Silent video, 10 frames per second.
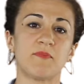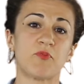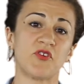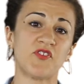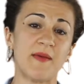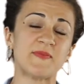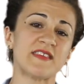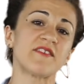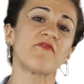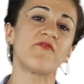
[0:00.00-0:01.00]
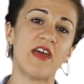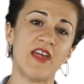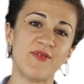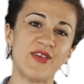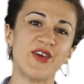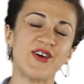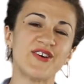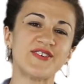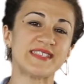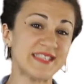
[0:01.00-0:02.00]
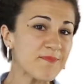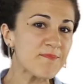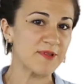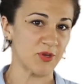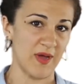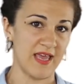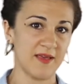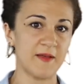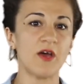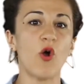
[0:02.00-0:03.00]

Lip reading: prototypes in a very simple way.